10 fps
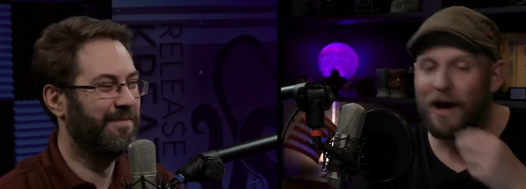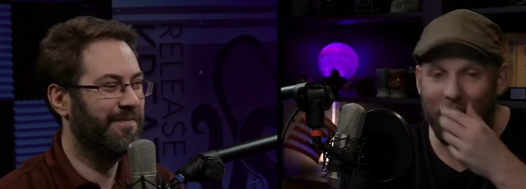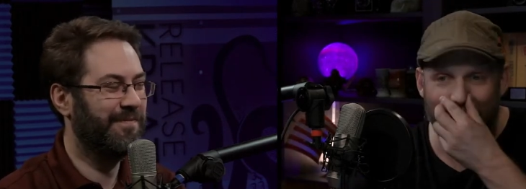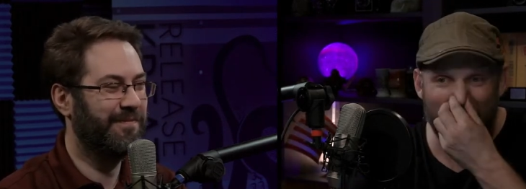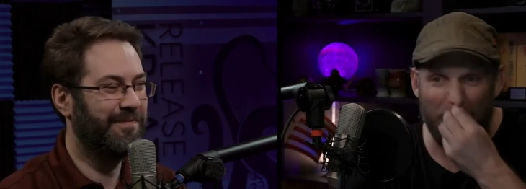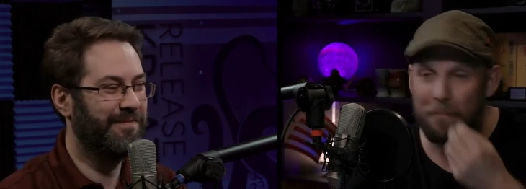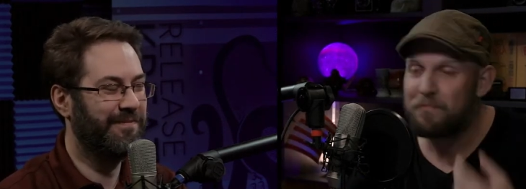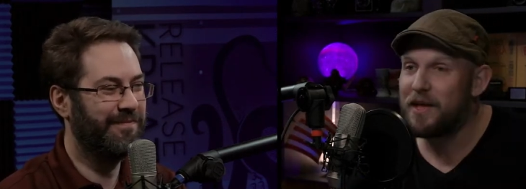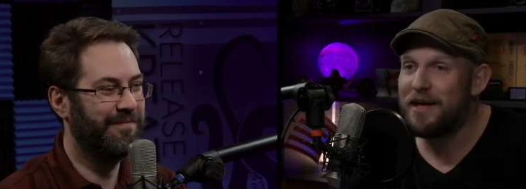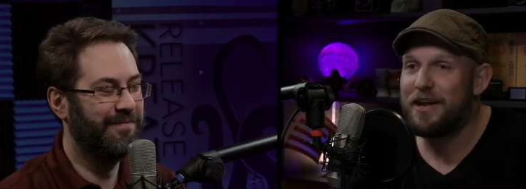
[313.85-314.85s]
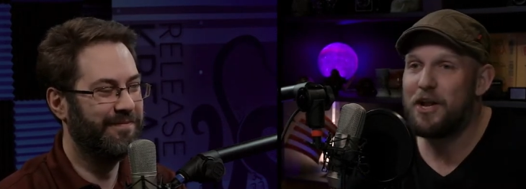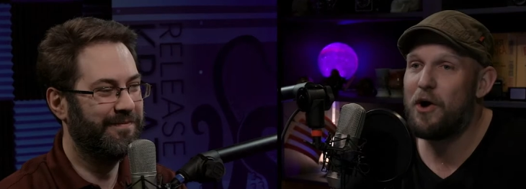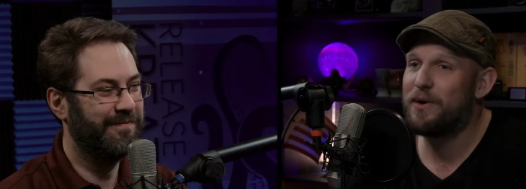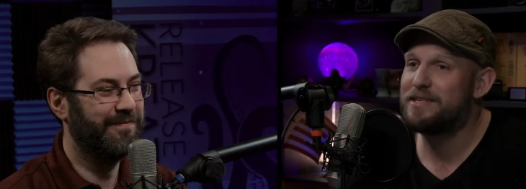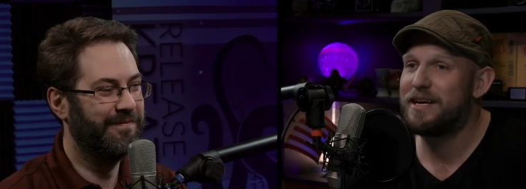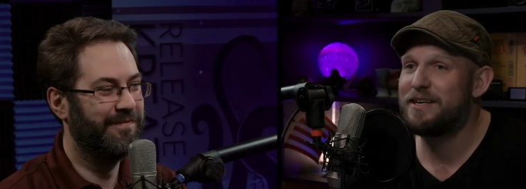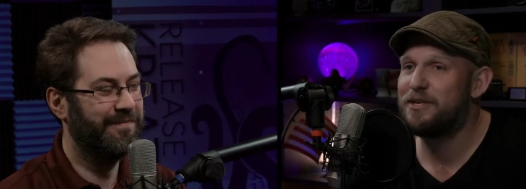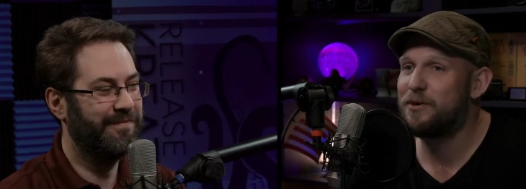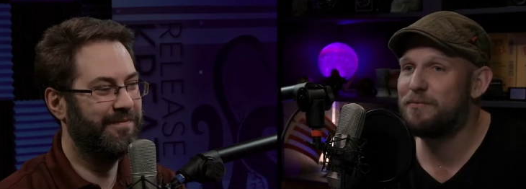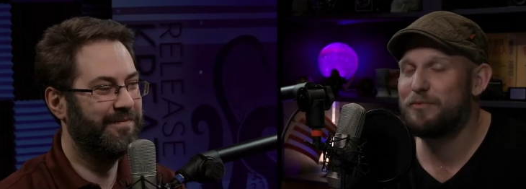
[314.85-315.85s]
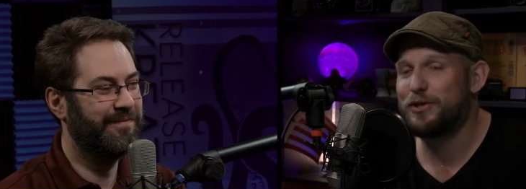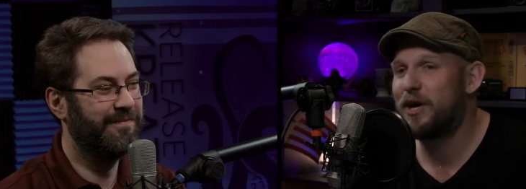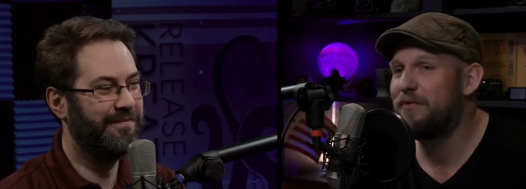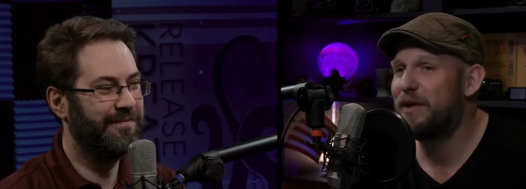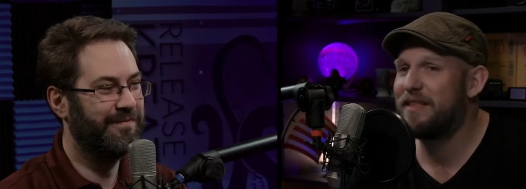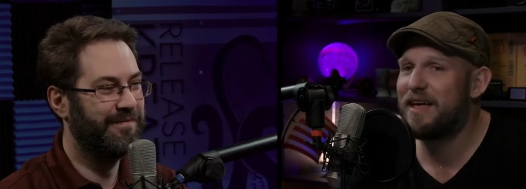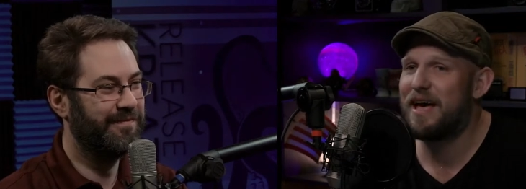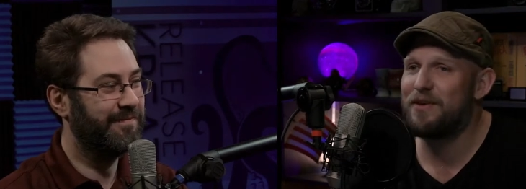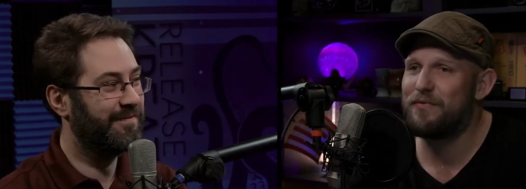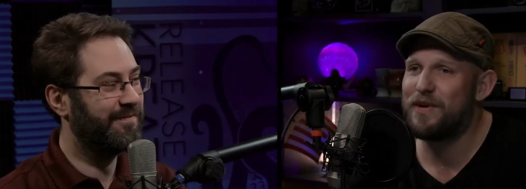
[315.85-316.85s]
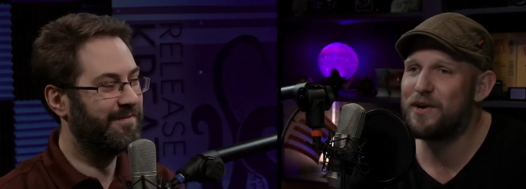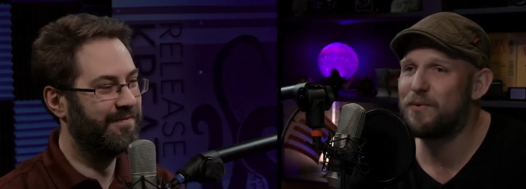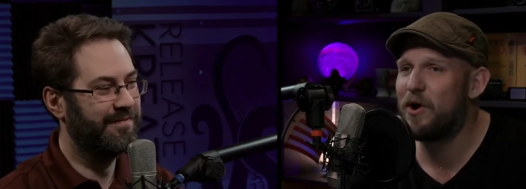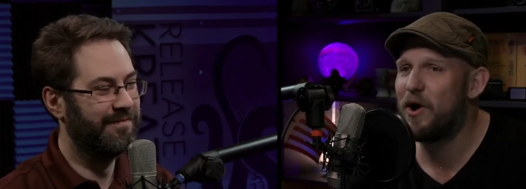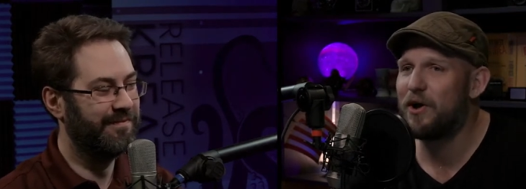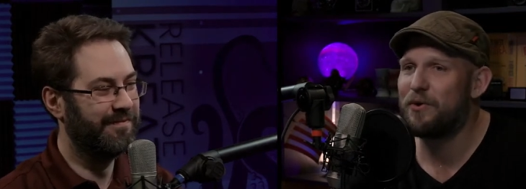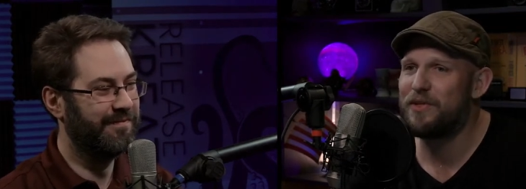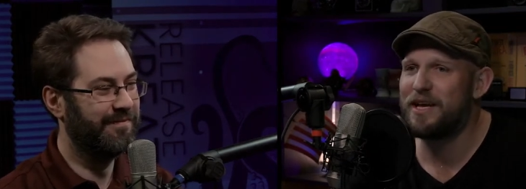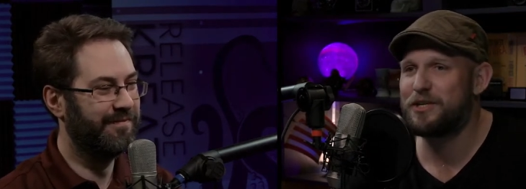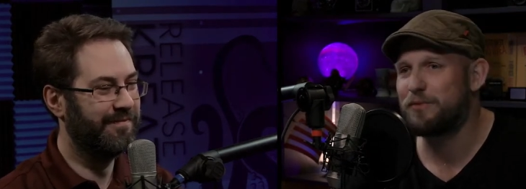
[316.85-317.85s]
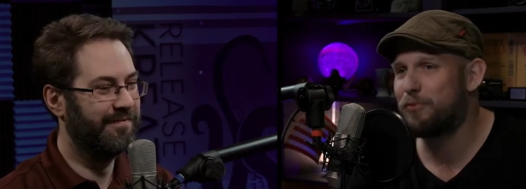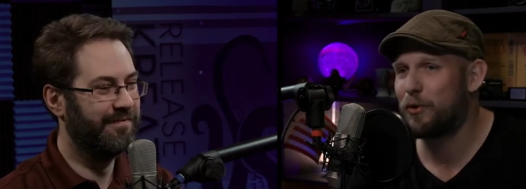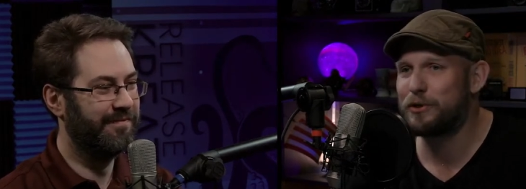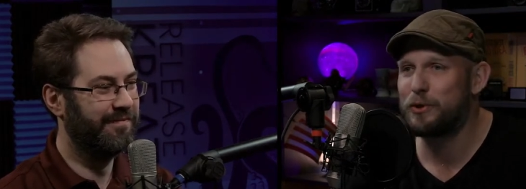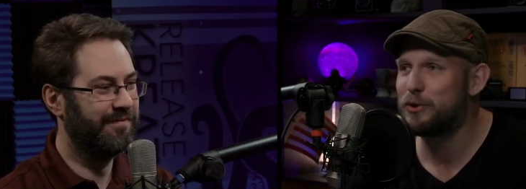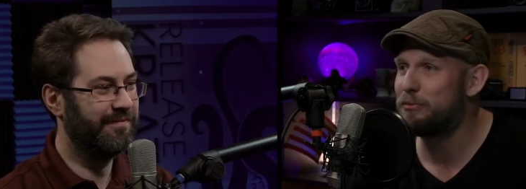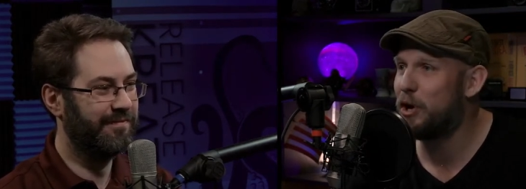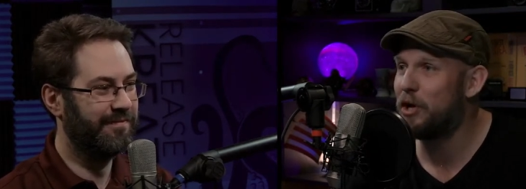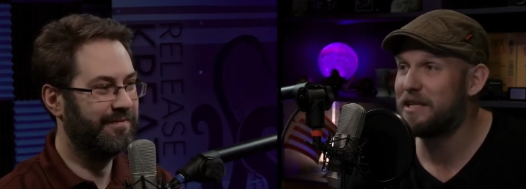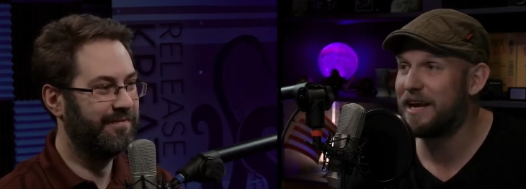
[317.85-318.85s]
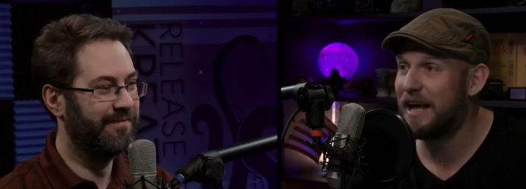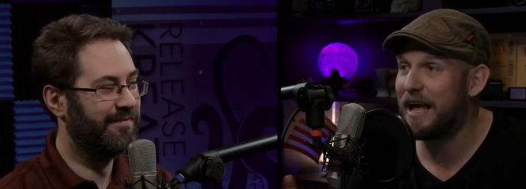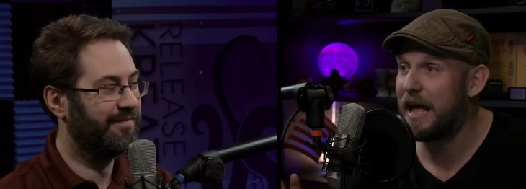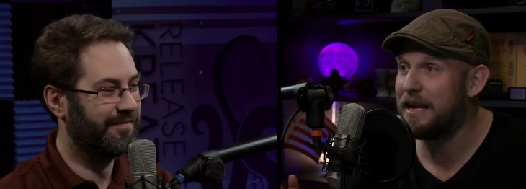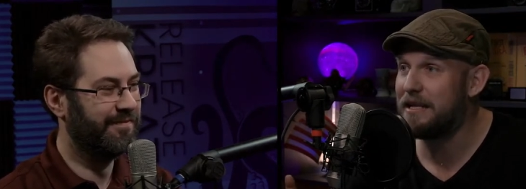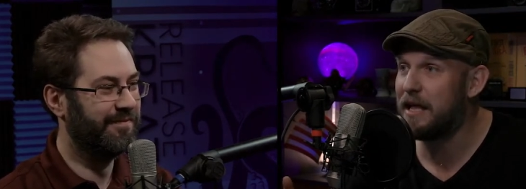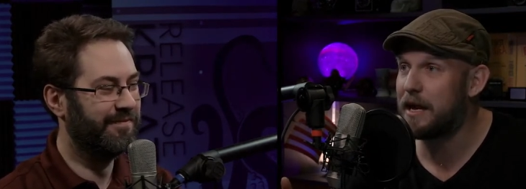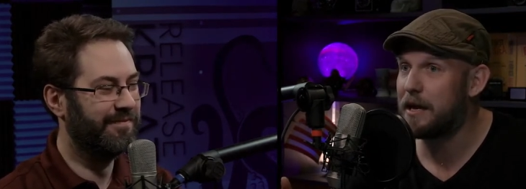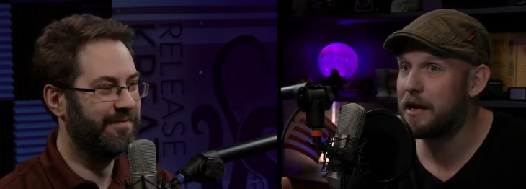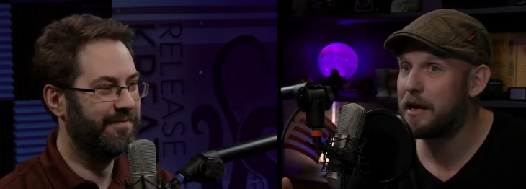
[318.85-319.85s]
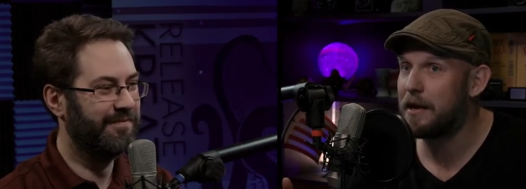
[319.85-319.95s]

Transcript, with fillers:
Speaker 1: Uh, no. And he's like, don't push off like that. Your feet are wrong. You're this, your board's too small. Like, and he like